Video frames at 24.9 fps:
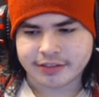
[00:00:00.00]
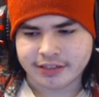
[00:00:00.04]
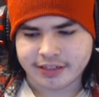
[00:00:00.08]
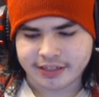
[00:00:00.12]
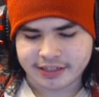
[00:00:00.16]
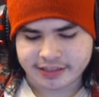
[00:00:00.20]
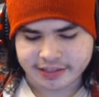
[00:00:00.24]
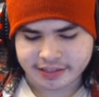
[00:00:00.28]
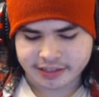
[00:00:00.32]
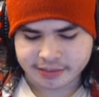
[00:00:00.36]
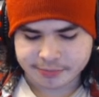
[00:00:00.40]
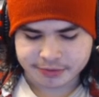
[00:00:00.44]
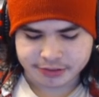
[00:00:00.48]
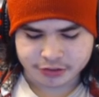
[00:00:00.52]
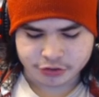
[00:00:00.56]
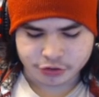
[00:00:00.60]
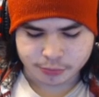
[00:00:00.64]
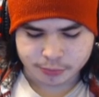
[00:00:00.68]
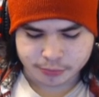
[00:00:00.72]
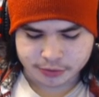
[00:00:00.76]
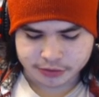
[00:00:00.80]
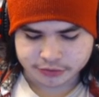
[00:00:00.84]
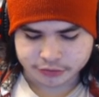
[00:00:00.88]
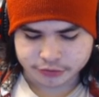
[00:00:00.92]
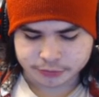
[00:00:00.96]
I think it'd be too
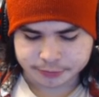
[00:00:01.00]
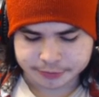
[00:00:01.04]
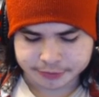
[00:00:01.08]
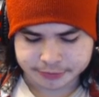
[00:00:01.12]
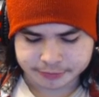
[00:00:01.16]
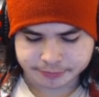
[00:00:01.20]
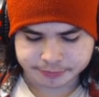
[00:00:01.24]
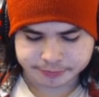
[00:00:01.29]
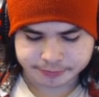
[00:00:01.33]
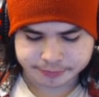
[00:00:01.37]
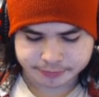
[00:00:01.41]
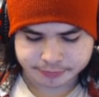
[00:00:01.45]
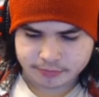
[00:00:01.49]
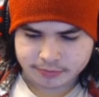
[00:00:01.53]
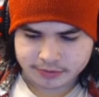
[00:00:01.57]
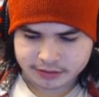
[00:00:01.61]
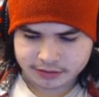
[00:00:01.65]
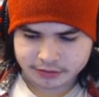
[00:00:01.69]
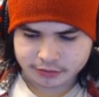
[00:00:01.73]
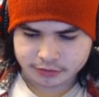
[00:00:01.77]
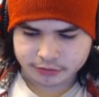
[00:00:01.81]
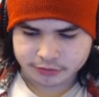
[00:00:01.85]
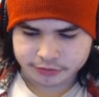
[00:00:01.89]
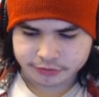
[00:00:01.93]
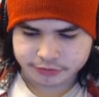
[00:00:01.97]
much for me. My
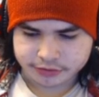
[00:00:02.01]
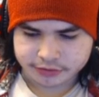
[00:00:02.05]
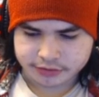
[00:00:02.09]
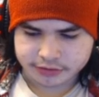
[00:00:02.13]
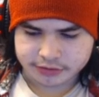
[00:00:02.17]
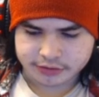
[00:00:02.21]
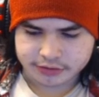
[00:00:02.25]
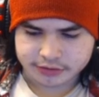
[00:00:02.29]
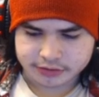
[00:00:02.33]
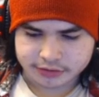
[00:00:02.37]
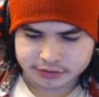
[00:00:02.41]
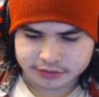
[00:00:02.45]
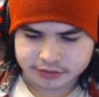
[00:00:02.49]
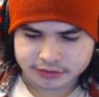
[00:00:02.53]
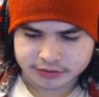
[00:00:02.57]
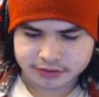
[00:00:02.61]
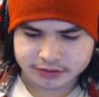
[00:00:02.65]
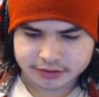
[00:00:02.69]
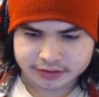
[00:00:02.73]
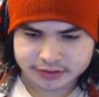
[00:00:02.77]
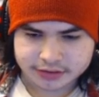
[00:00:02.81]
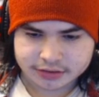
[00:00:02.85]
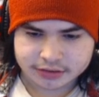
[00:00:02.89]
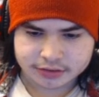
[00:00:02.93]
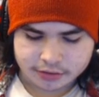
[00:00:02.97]
girlfriend
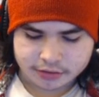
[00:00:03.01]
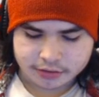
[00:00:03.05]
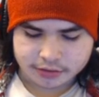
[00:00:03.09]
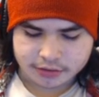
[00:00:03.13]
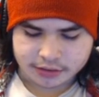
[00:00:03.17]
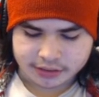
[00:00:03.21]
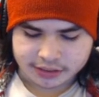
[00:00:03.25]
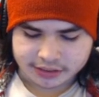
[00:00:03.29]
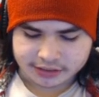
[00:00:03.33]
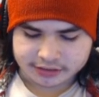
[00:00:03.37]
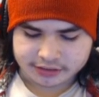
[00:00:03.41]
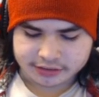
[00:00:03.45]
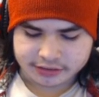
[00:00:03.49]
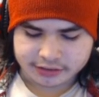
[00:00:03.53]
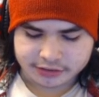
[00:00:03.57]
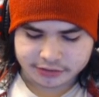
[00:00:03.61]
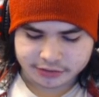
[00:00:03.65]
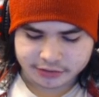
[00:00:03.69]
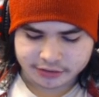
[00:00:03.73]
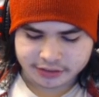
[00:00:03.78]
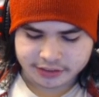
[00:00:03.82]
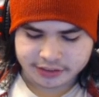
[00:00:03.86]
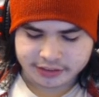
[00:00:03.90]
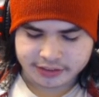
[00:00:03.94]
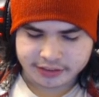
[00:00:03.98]
is like
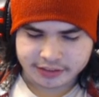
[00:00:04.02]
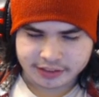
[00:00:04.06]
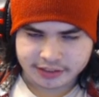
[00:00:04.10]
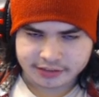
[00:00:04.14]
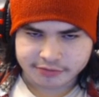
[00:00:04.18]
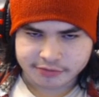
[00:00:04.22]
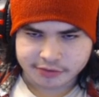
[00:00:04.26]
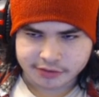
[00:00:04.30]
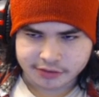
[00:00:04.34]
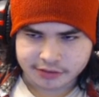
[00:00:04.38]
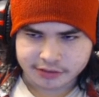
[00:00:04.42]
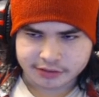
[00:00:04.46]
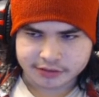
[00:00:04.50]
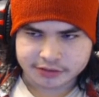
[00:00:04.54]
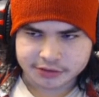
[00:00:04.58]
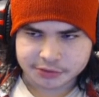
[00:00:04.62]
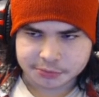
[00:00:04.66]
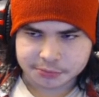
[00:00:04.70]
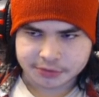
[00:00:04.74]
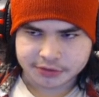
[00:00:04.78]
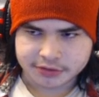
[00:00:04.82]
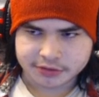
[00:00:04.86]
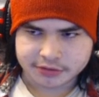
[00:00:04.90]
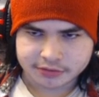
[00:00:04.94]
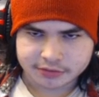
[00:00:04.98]
literally everything to
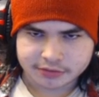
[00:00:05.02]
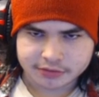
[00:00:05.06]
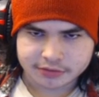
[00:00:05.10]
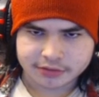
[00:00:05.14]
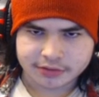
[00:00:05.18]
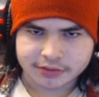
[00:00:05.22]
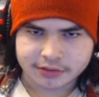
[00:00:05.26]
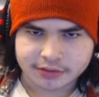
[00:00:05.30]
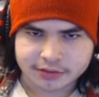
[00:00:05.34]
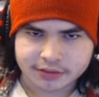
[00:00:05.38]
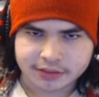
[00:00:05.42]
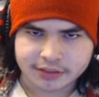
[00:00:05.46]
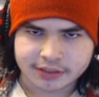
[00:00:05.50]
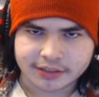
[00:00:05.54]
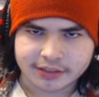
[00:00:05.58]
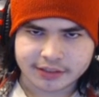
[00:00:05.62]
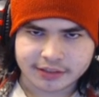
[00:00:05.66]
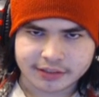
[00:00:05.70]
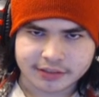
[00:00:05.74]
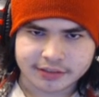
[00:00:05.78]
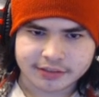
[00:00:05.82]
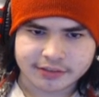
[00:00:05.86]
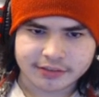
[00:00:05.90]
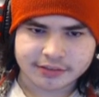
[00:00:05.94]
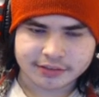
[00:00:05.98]
me.
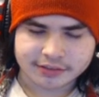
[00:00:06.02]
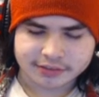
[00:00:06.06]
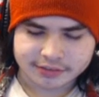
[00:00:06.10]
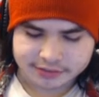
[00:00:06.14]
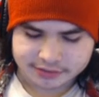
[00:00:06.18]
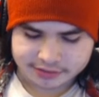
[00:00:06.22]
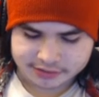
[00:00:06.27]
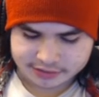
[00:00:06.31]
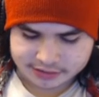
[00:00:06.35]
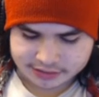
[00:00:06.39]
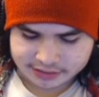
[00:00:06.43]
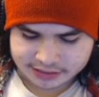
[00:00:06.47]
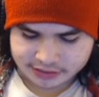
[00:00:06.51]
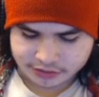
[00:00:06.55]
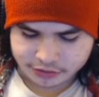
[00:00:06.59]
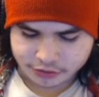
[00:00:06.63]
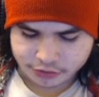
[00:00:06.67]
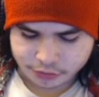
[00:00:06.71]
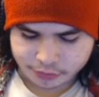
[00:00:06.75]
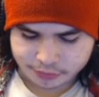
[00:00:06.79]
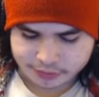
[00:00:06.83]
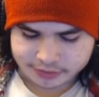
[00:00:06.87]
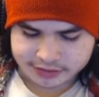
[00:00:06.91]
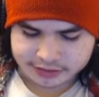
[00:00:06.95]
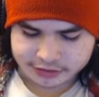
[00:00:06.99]
And I don't know
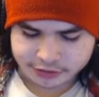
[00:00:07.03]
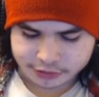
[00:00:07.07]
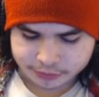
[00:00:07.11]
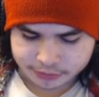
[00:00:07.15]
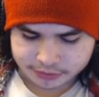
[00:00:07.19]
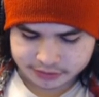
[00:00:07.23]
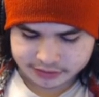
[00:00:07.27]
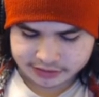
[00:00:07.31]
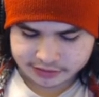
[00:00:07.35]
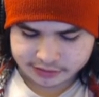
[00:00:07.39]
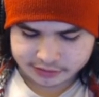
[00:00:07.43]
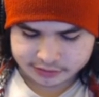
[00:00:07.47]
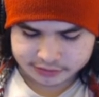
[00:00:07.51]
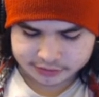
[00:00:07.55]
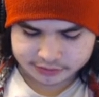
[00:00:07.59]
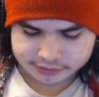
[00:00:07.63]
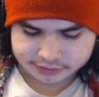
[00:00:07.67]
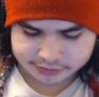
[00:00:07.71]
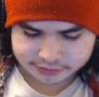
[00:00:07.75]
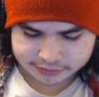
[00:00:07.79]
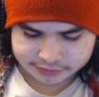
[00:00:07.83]
what I'd do without her.